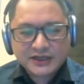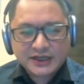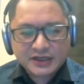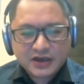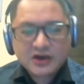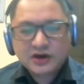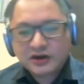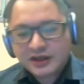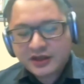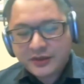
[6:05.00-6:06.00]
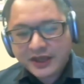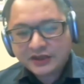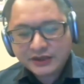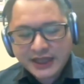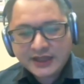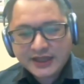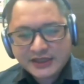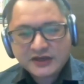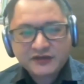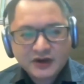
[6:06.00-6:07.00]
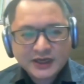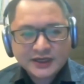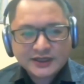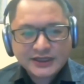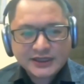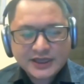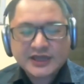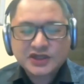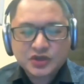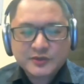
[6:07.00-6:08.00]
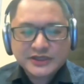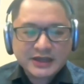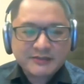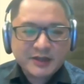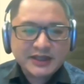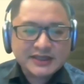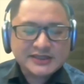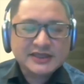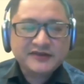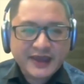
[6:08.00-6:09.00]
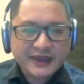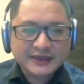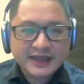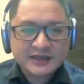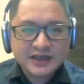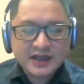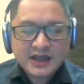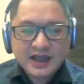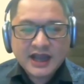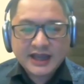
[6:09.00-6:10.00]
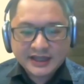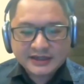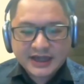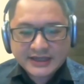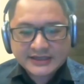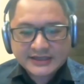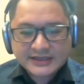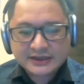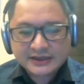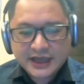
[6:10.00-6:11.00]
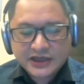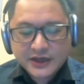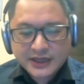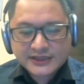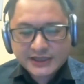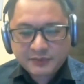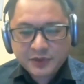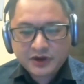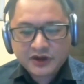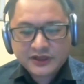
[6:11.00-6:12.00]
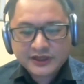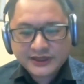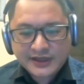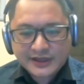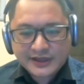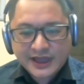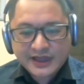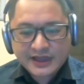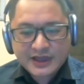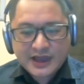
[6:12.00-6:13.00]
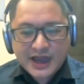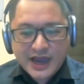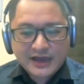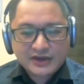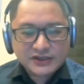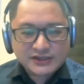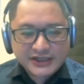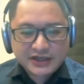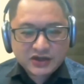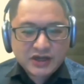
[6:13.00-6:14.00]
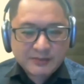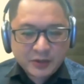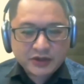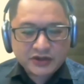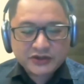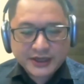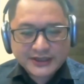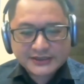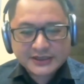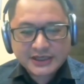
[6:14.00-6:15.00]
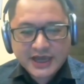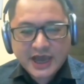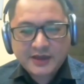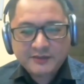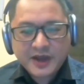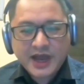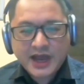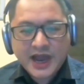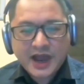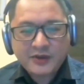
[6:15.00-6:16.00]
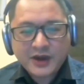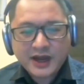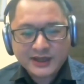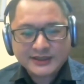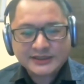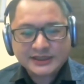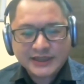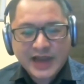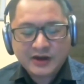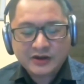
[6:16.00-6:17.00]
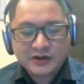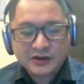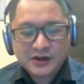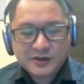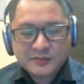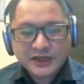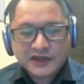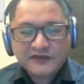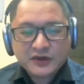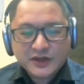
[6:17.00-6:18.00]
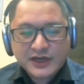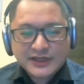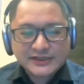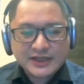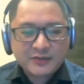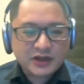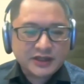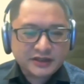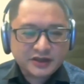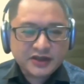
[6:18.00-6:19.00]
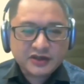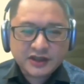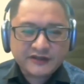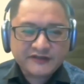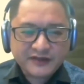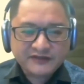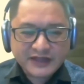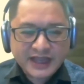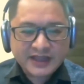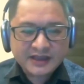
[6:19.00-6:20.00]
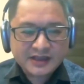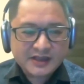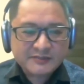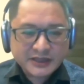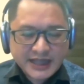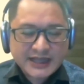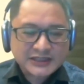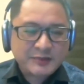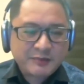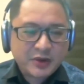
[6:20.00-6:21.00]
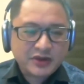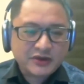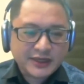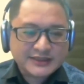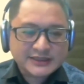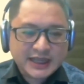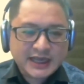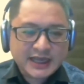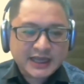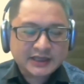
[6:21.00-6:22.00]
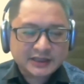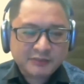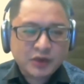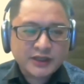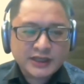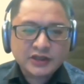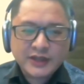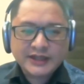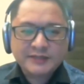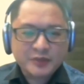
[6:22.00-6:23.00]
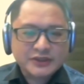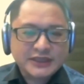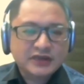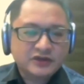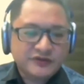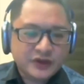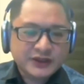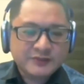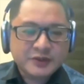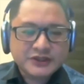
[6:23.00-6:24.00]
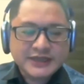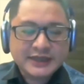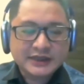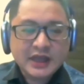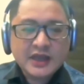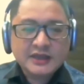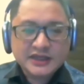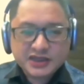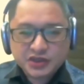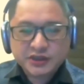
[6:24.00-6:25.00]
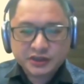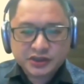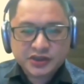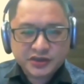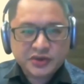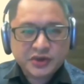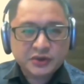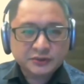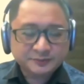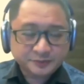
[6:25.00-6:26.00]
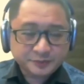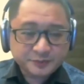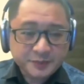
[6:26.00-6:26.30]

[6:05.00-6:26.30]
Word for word: of quarantine, all the way to 10 days of quarantine, assuming somebody is infected in transit. And you can see po, on the 10th day, halos zero na po yung risk na makakahawa ang isang tao. But if you release them on the 3rd or the 5th day, mataas pa po yung risk talaga, more than 20% to 40%, the shorter you go.